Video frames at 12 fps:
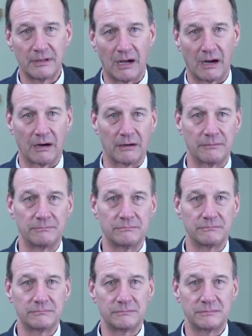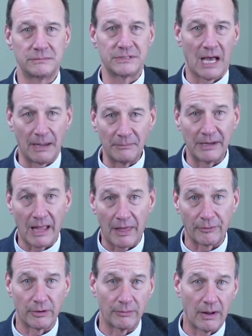our time to
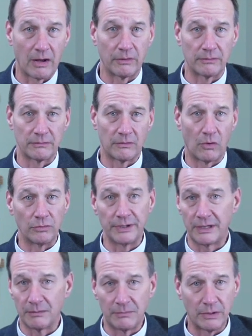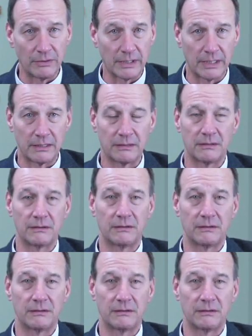gather around Holy Communion,